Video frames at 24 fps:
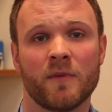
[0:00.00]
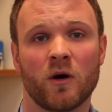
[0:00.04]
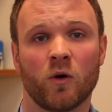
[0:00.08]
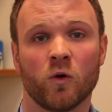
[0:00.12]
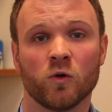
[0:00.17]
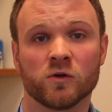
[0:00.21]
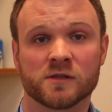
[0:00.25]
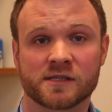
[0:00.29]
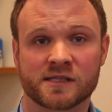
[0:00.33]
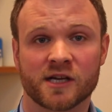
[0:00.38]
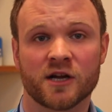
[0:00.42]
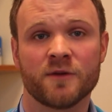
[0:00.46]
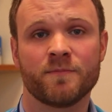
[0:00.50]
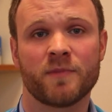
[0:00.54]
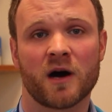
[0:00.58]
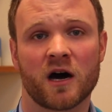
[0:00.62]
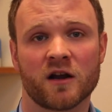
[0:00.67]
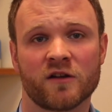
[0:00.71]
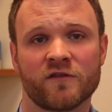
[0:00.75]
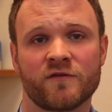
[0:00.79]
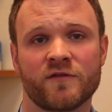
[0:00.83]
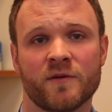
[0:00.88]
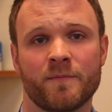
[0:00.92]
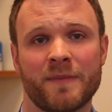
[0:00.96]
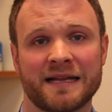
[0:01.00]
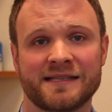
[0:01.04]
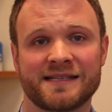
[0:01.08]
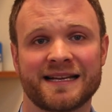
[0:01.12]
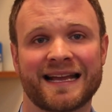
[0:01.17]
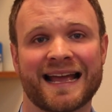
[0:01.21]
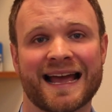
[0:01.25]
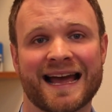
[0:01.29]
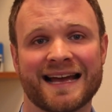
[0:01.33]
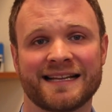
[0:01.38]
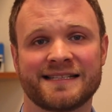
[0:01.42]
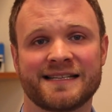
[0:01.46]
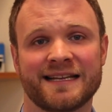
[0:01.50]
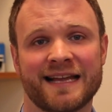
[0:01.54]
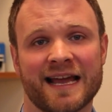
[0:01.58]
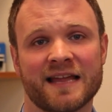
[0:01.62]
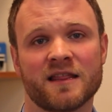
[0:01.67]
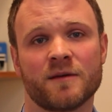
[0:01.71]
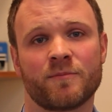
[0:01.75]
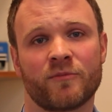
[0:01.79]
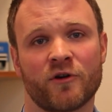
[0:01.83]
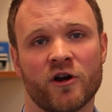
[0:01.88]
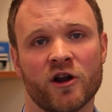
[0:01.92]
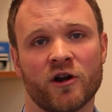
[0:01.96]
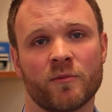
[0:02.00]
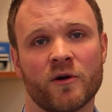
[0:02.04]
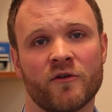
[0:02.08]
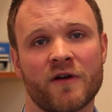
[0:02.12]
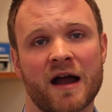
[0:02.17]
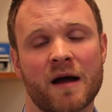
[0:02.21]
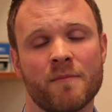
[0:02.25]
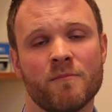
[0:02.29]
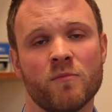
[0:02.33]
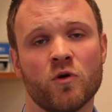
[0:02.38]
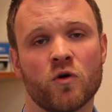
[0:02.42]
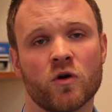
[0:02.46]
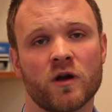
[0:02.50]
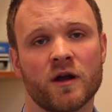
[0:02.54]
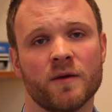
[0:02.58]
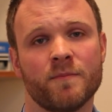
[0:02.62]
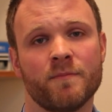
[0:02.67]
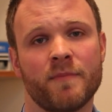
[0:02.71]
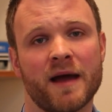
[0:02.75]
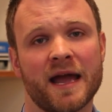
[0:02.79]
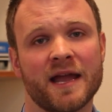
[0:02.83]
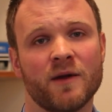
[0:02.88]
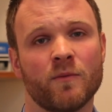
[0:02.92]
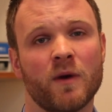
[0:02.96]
Also part of the Better Care Together programme around Morecambe Bay,